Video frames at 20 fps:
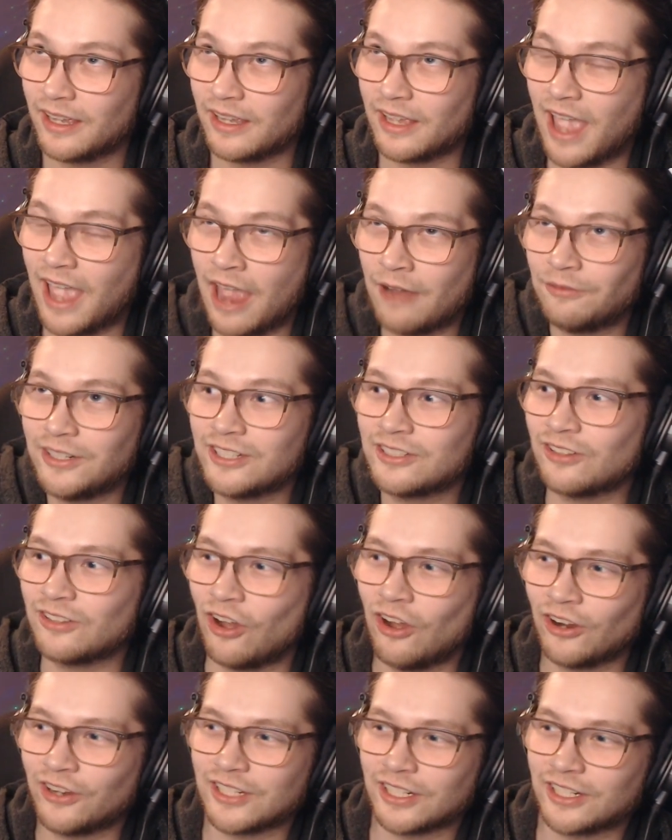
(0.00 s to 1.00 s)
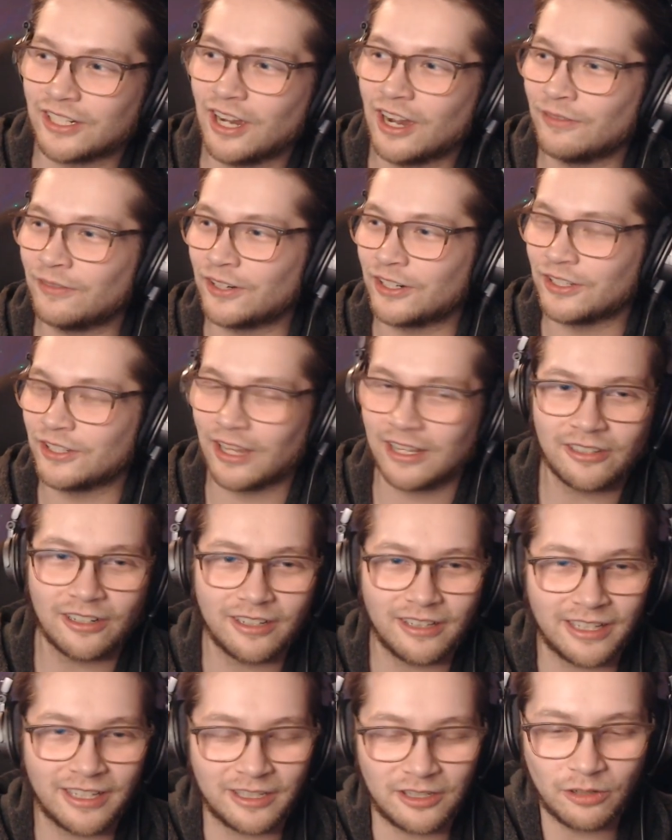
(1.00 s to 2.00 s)
Every song is a cover. As long
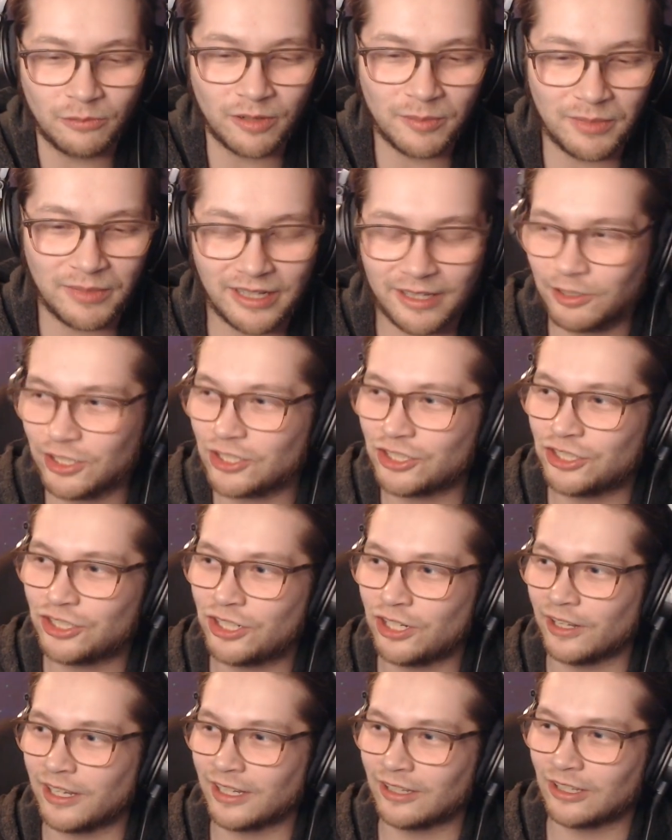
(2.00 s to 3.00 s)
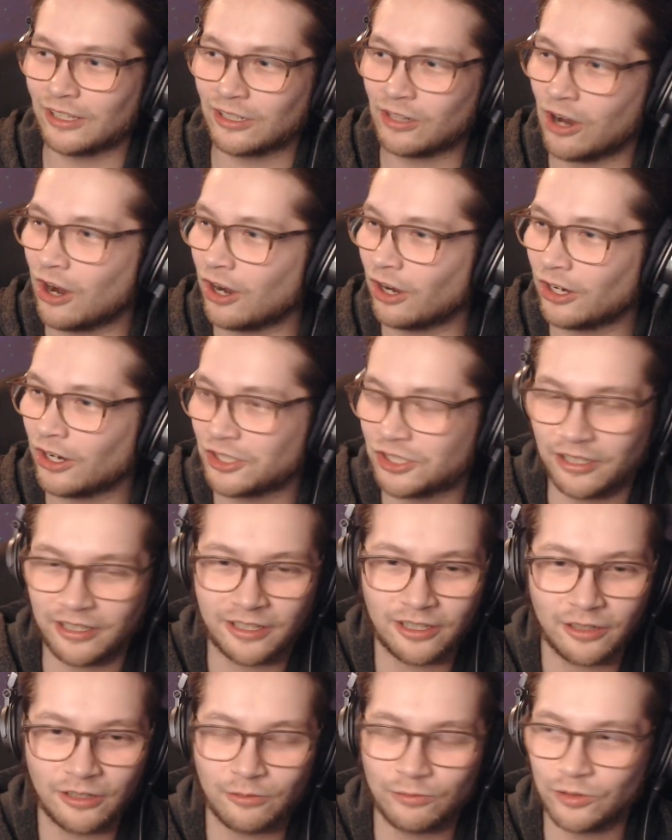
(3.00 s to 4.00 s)
like you know what I mean? Like you're just chilling in the car, chilling in
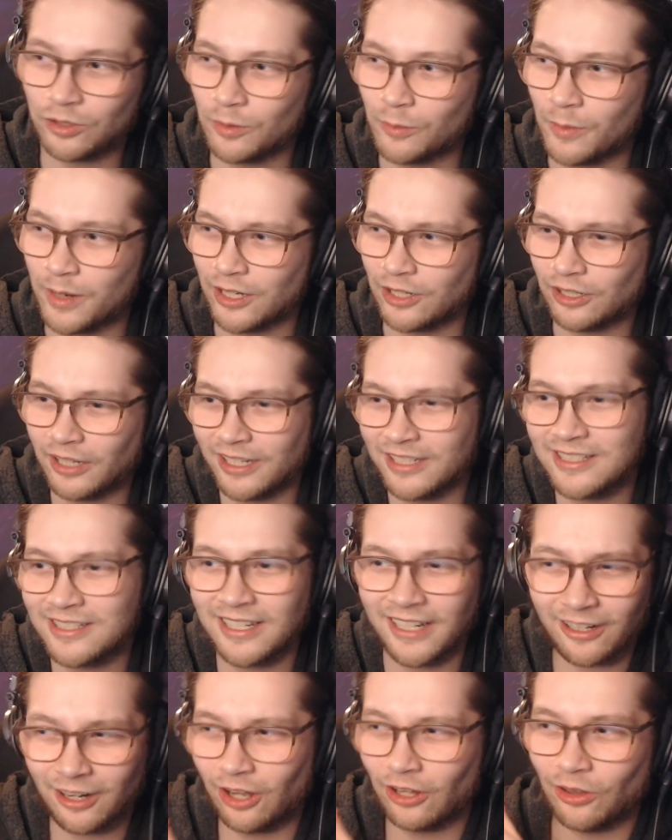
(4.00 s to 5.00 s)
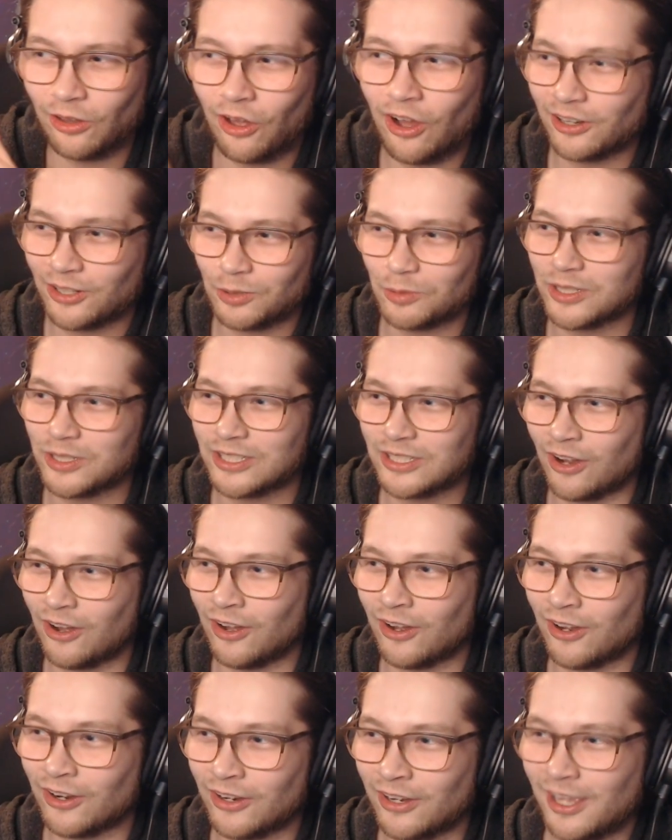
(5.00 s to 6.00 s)
your room, and you're like singing along to a
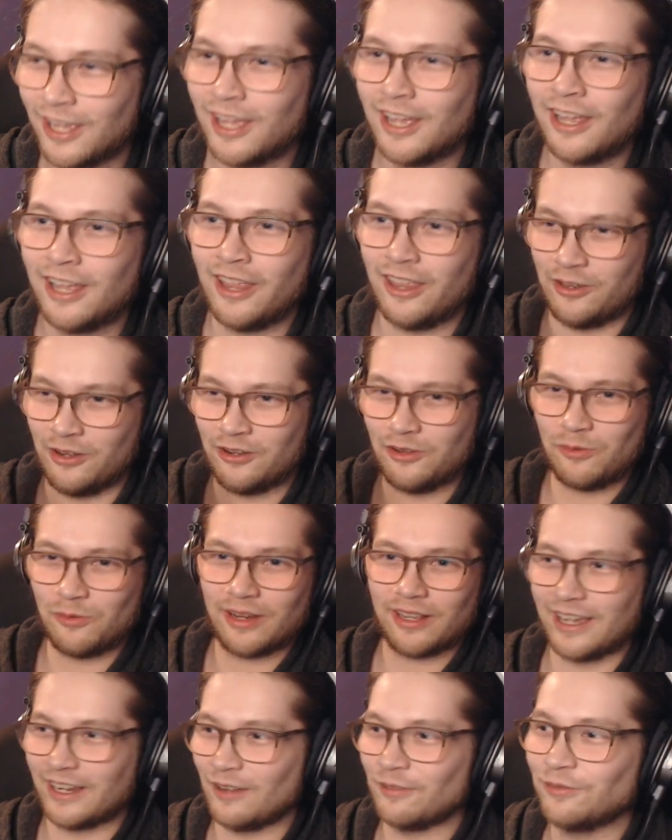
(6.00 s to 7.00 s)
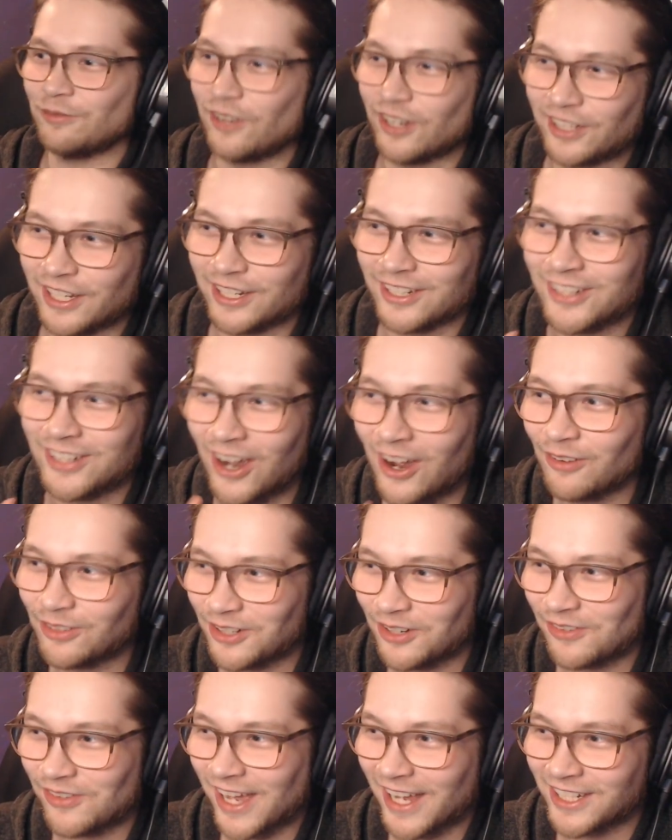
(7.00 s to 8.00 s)
song. You're doing like a fucking cover
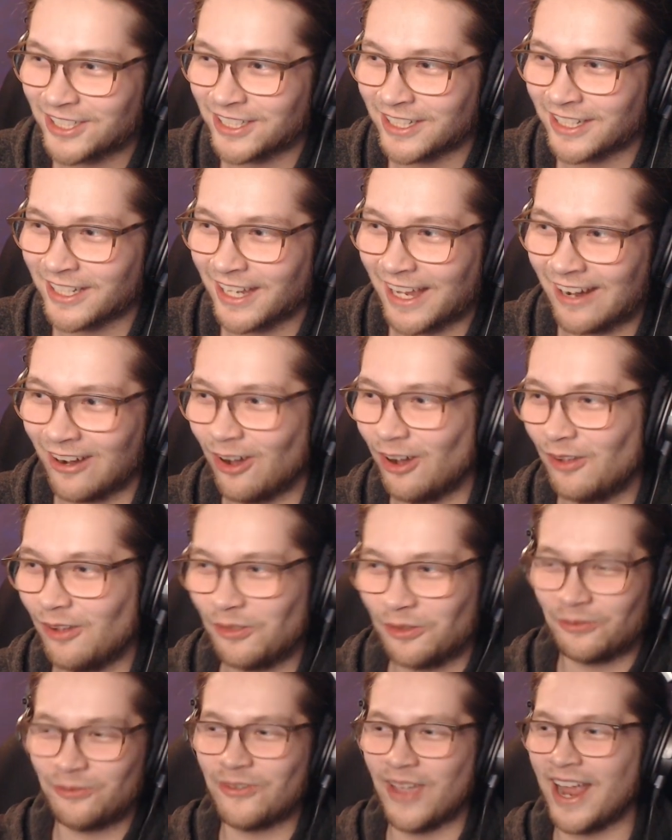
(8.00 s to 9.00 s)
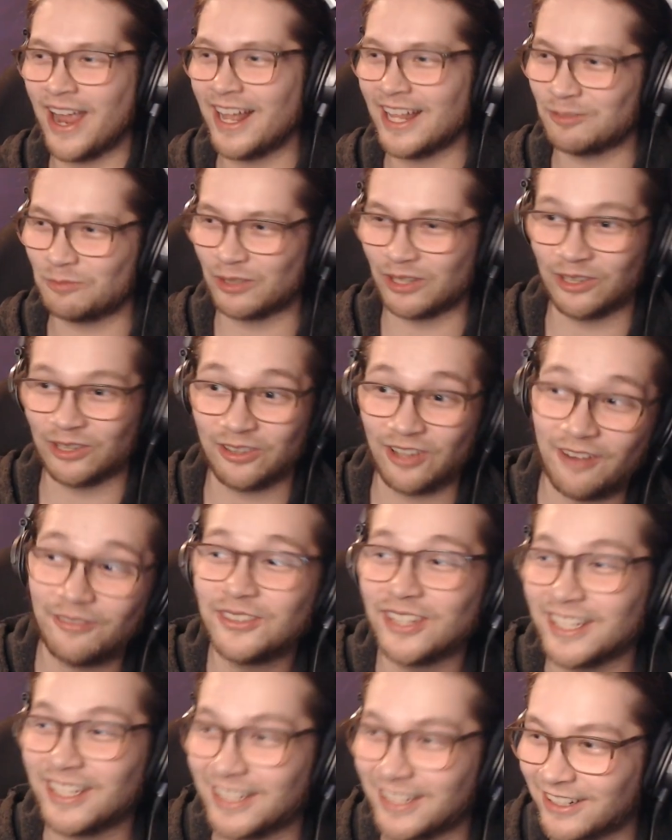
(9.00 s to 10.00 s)
of that shit, and all the fans would love
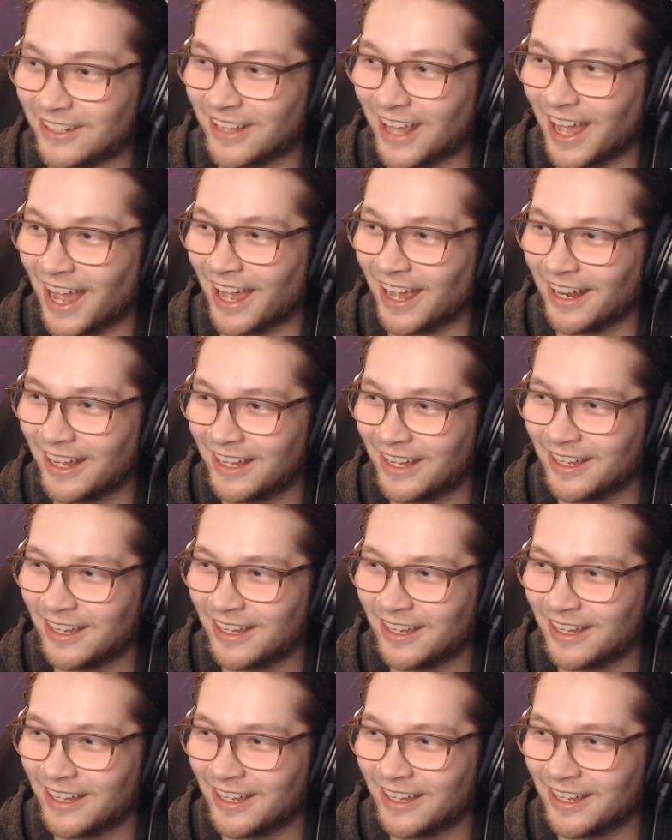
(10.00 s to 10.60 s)
to hear that.